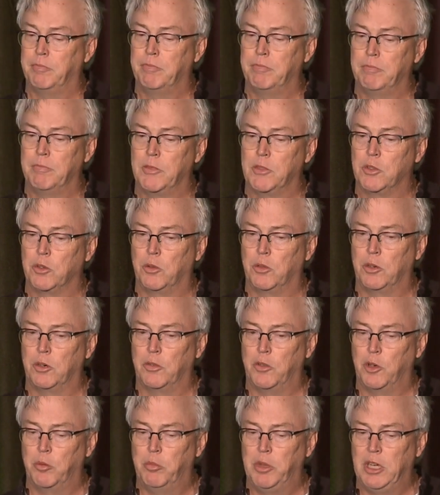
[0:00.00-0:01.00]
So
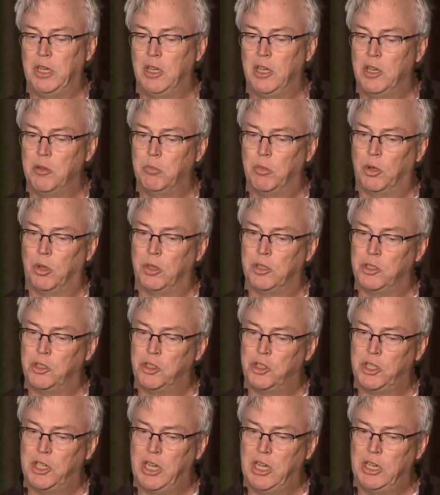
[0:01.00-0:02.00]
they're being nimble and
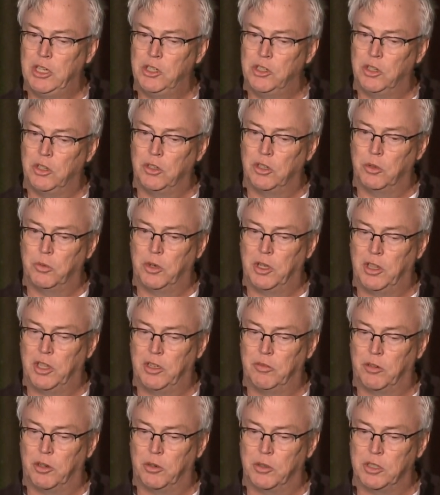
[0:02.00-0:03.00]
changing the way
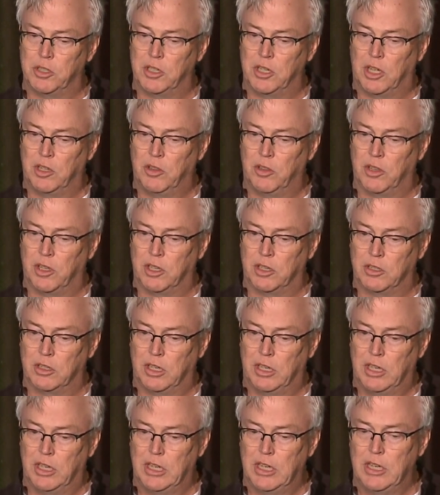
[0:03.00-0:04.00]
they've always done things.
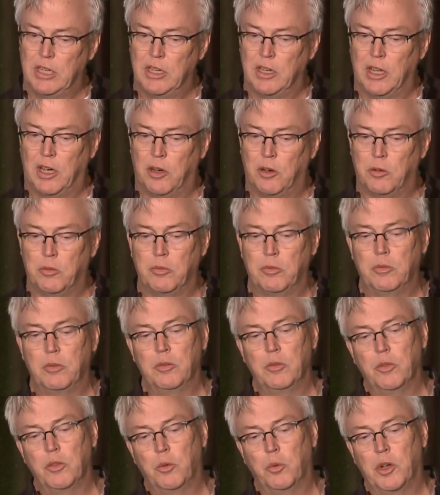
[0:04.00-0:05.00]
Now,
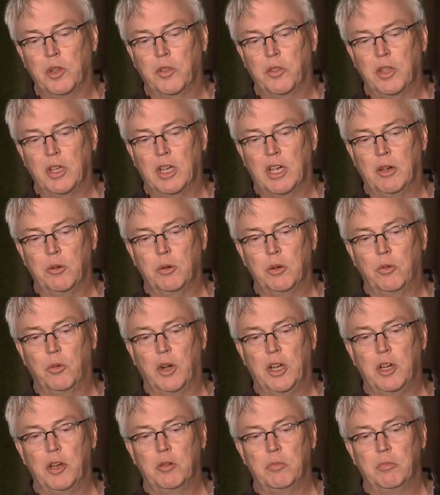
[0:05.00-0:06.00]
the one thing I would
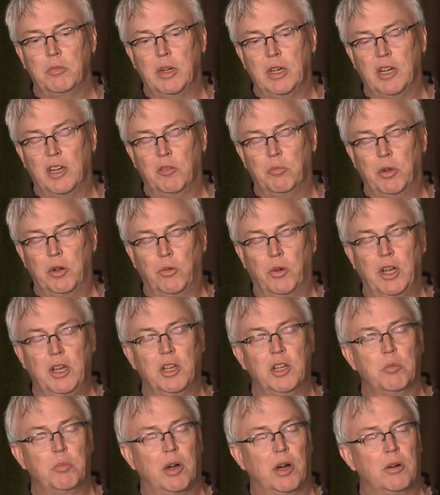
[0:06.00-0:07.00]
write up, and I've been
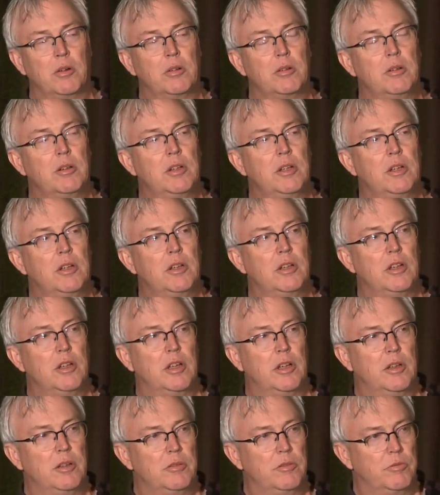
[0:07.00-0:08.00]
writing about
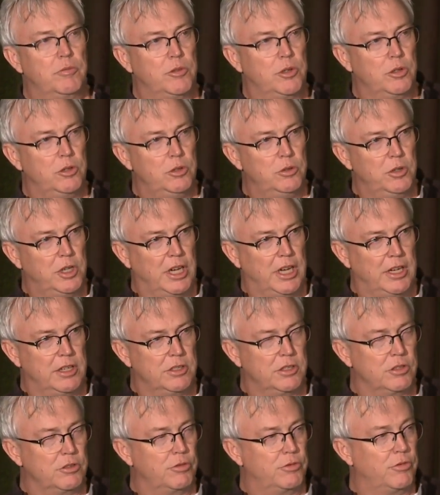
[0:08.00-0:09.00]
to you
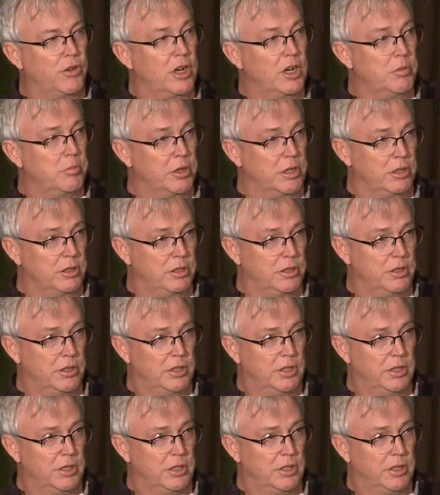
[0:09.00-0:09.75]
guys as farmers,